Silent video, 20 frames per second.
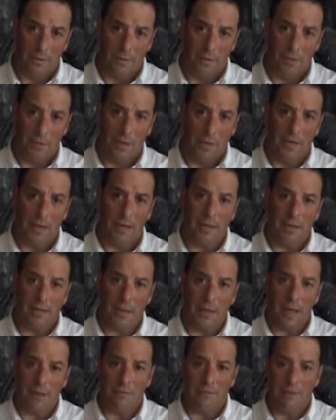creates
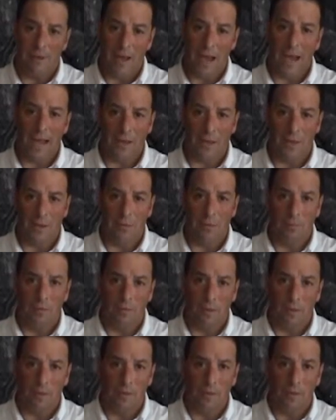that
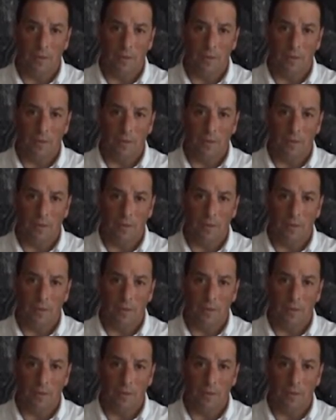vacuum